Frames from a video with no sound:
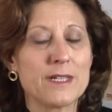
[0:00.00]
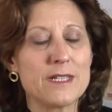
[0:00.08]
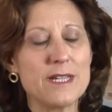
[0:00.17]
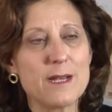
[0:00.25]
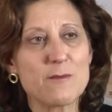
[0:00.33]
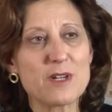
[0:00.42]

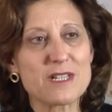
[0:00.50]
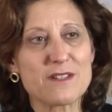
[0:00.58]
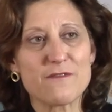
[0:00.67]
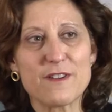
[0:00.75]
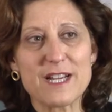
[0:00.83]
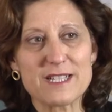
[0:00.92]
T-DM1 is a
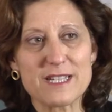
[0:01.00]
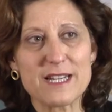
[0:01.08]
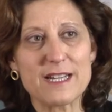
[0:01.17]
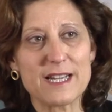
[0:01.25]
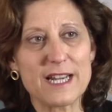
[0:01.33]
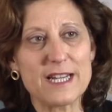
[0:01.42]

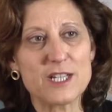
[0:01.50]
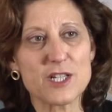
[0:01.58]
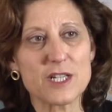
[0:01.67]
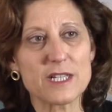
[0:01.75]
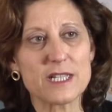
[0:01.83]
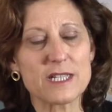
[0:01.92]
fascinating
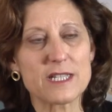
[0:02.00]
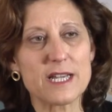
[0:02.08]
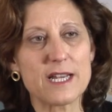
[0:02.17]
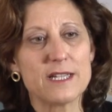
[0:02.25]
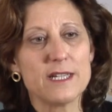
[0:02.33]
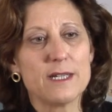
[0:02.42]
agent. It's
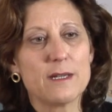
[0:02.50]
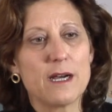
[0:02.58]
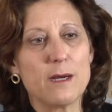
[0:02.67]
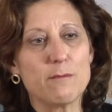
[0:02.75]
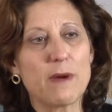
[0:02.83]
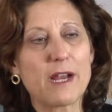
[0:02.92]
a
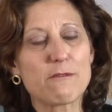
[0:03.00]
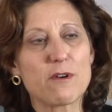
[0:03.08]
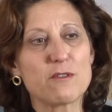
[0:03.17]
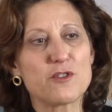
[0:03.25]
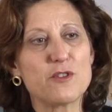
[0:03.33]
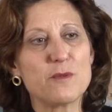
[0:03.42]

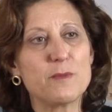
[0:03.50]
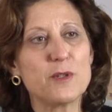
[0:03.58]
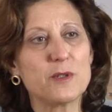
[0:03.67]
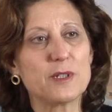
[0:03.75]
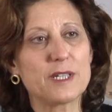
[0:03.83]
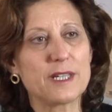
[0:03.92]

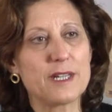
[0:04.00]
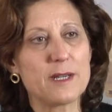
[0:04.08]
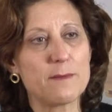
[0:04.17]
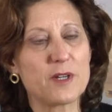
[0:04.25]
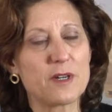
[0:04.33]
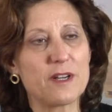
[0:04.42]
microtubule
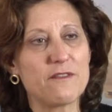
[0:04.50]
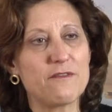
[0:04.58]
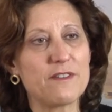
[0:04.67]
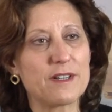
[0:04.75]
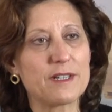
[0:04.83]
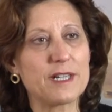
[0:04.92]
inhibitor, a
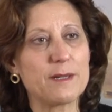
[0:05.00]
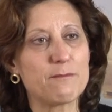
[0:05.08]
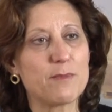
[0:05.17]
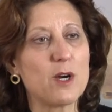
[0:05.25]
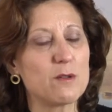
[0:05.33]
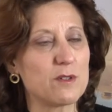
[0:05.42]
very
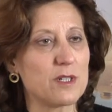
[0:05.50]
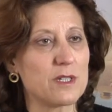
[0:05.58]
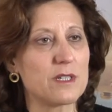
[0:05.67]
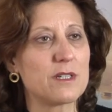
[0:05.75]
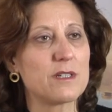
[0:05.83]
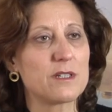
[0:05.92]

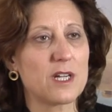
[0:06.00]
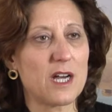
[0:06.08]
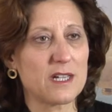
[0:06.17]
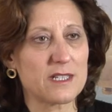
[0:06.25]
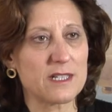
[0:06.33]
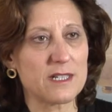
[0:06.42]
potent
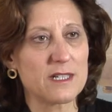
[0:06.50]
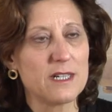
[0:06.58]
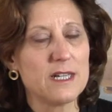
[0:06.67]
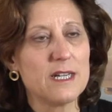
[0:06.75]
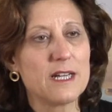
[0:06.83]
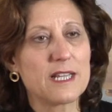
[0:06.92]
toxin
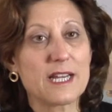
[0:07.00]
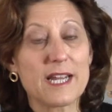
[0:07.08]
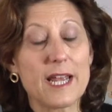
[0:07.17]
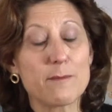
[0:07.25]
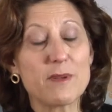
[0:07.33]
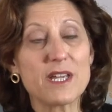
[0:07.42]
that
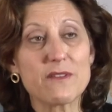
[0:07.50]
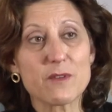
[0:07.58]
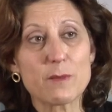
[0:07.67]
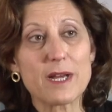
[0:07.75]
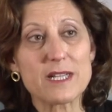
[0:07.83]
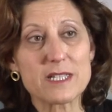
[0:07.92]
can't be
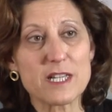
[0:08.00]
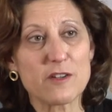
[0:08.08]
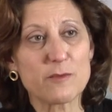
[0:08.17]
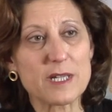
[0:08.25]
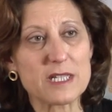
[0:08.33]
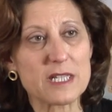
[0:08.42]
given by
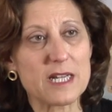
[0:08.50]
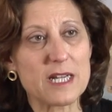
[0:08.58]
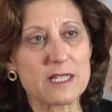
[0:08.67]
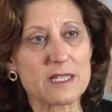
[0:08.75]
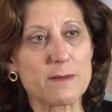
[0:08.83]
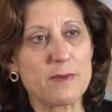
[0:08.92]
itself because it
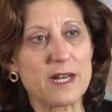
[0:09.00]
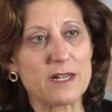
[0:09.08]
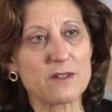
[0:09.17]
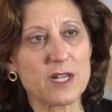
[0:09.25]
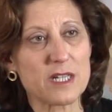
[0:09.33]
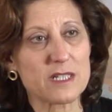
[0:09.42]
has
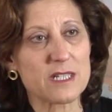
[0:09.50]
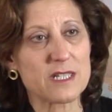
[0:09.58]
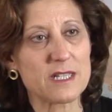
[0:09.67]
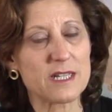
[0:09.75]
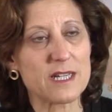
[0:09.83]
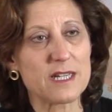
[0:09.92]

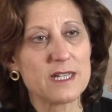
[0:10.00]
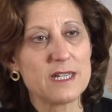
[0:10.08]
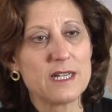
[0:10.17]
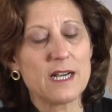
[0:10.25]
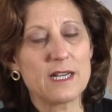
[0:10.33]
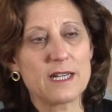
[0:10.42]
hepatotoxicity.
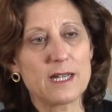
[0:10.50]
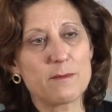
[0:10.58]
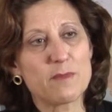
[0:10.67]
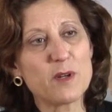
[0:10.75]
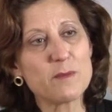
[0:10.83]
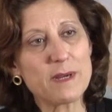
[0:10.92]
and
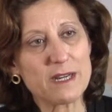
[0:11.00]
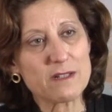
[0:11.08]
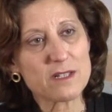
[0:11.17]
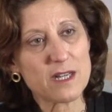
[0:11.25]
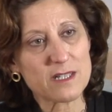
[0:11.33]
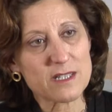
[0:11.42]
bone marrow
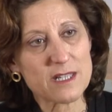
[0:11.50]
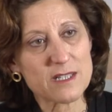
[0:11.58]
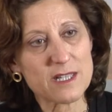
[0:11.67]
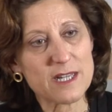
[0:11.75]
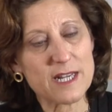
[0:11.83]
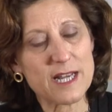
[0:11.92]

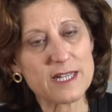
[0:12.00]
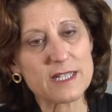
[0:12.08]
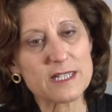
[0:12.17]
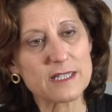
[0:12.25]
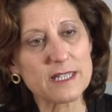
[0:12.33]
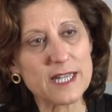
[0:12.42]
toxicity, and
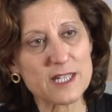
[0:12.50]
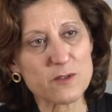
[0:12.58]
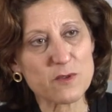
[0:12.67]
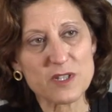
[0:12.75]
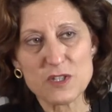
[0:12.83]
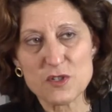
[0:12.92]
it's linked
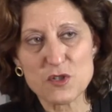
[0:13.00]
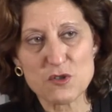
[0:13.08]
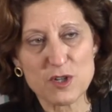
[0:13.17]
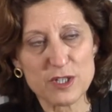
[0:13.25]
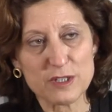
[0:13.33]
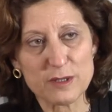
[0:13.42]
with a
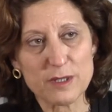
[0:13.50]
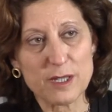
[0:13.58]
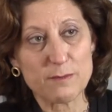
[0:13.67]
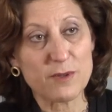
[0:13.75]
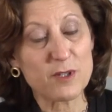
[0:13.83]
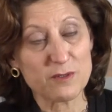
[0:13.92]
strong,
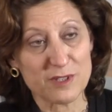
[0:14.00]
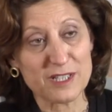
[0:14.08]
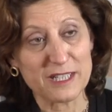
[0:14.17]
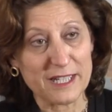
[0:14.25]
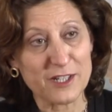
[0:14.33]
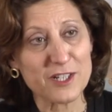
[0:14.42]
a potent
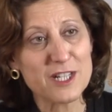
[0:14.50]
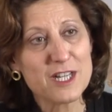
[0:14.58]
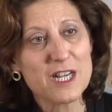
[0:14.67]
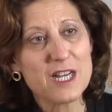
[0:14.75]
linker